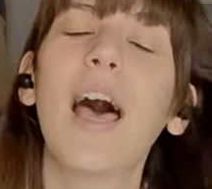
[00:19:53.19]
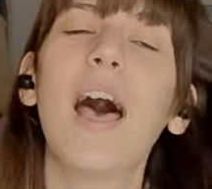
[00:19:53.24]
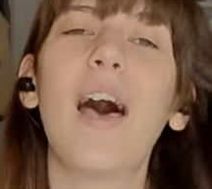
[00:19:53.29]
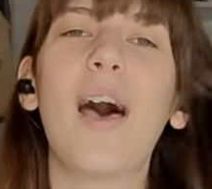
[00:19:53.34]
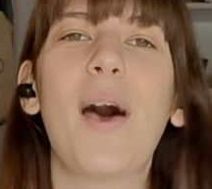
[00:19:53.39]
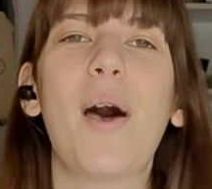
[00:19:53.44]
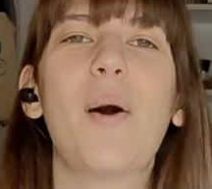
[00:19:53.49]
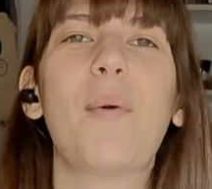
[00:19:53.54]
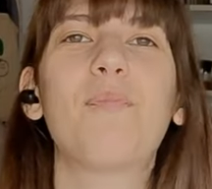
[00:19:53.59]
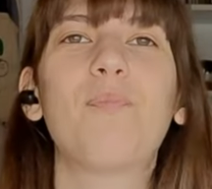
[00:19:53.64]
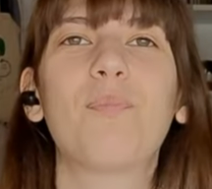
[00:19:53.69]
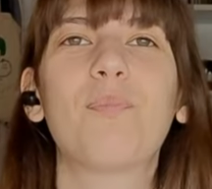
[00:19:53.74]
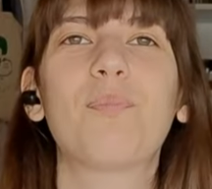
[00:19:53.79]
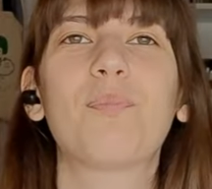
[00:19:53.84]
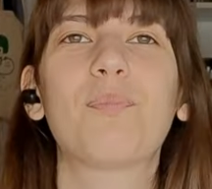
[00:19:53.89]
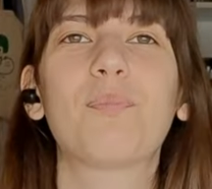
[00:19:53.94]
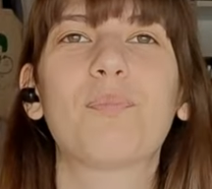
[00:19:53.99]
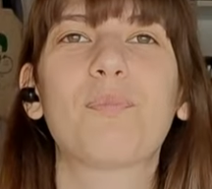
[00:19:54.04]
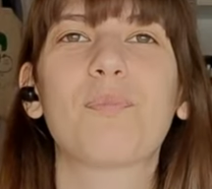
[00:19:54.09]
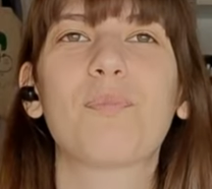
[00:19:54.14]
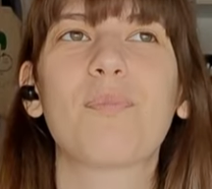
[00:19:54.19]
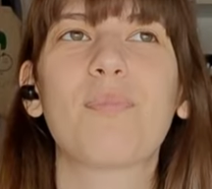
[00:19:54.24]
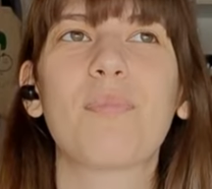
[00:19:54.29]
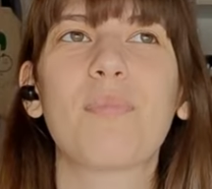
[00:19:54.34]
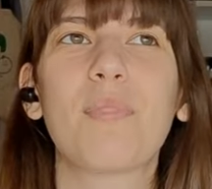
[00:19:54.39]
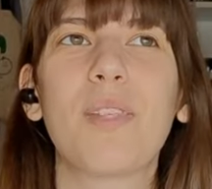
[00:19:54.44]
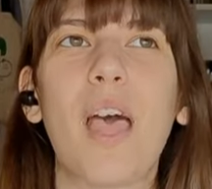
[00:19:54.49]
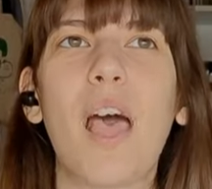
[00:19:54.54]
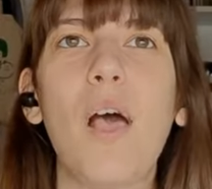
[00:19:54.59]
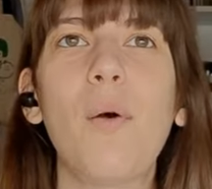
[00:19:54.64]

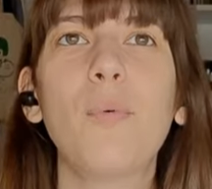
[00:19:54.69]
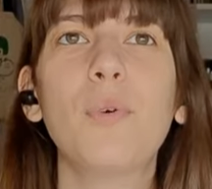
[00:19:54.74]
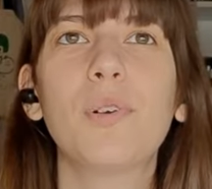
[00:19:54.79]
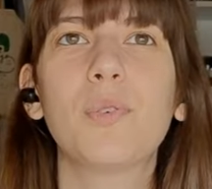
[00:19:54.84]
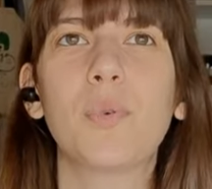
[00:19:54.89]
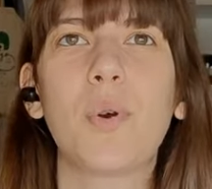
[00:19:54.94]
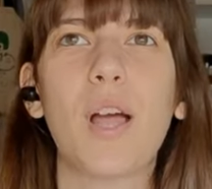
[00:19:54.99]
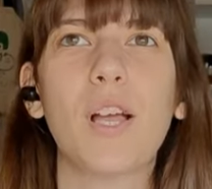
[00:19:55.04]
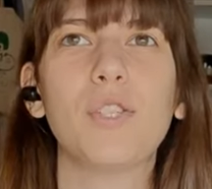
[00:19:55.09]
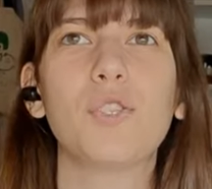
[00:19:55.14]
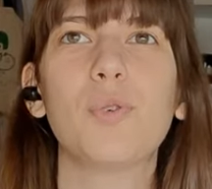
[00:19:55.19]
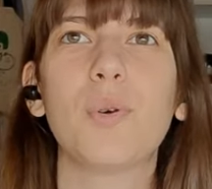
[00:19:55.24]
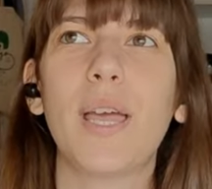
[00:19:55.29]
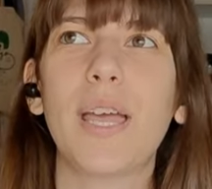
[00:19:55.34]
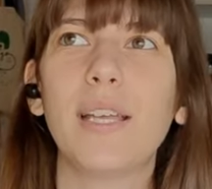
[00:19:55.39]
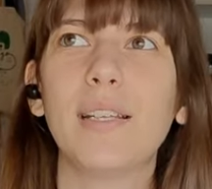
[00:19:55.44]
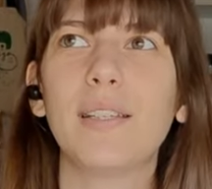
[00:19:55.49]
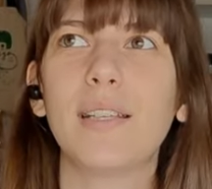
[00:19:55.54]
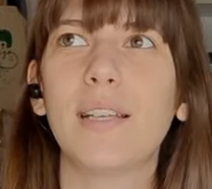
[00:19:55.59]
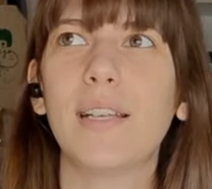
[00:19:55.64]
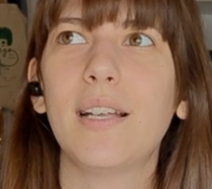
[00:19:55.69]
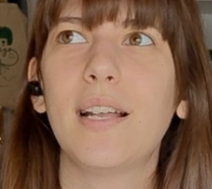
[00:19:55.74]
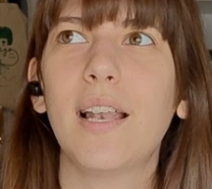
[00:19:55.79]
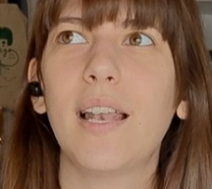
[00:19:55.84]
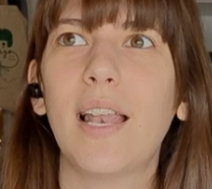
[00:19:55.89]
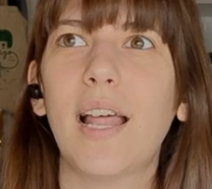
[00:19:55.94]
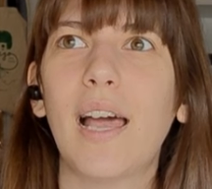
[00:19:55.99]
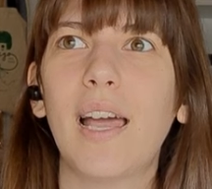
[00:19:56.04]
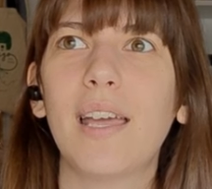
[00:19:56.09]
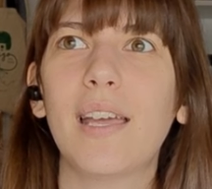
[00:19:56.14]
I will graduate
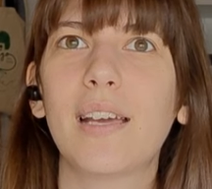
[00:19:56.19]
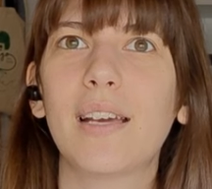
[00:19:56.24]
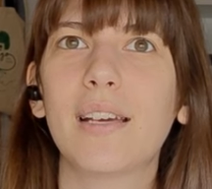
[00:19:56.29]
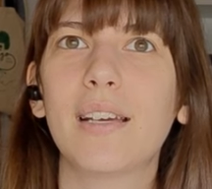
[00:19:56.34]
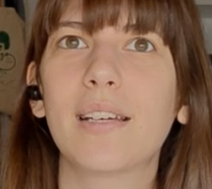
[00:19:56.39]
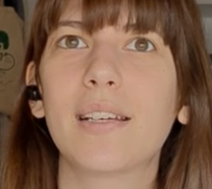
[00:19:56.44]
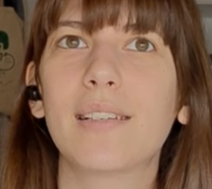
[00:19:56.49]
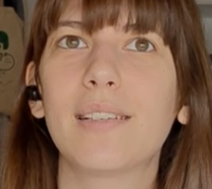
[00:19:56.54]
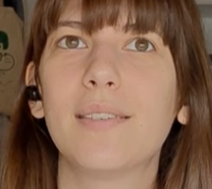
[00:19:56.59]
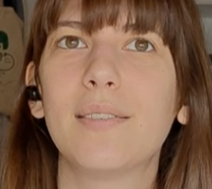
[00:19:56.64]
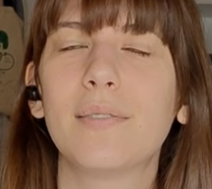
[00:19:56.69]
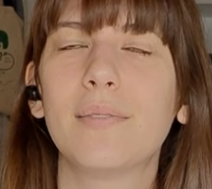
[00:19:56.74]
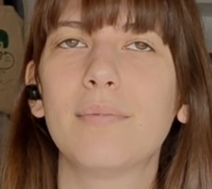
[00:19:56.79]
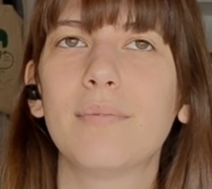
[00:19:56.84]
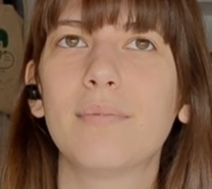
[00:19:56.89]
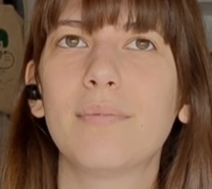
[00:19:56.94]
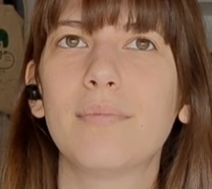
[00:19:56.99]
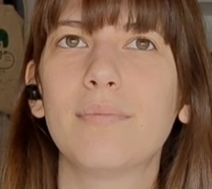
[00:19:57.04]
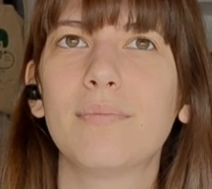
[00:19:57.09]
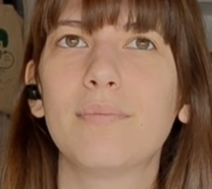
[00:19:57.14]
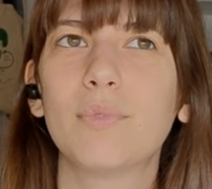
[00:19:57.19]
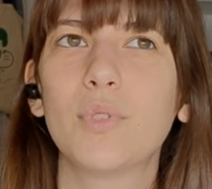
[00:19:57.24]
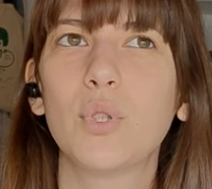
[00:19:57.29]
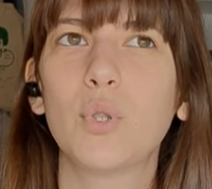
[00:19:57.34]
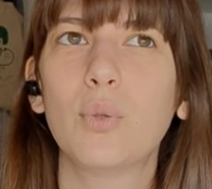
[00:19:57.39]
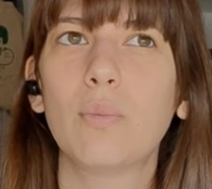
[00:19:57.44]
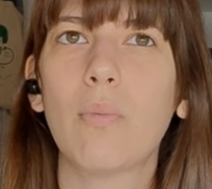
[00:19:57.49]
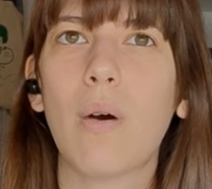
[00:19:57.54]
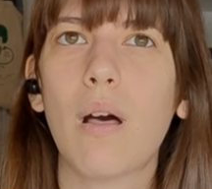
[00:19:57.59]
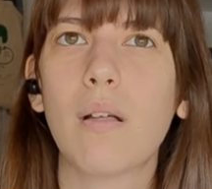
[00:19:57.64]
in like
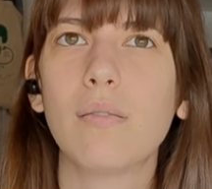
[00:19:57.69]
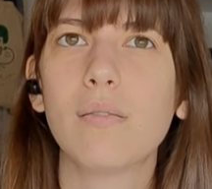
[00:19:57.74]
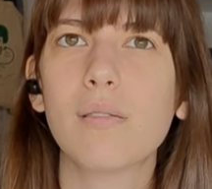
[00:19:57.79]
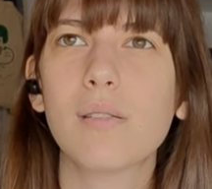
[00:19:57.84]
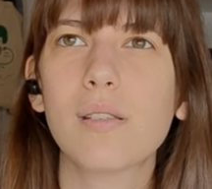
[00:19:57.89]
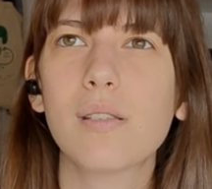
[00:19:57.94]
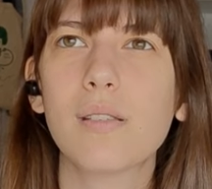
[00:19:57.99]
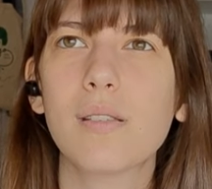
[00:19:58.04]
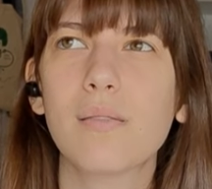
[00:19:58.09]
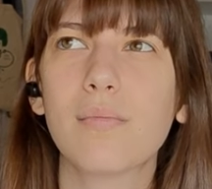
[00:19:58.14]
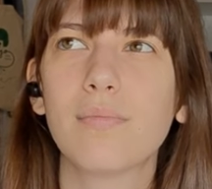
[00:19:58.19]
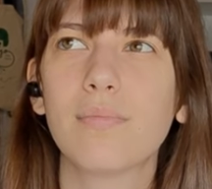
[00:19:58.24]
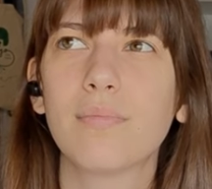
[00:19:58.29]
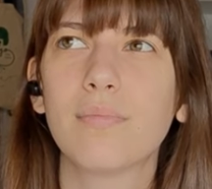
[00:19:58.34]
2 months,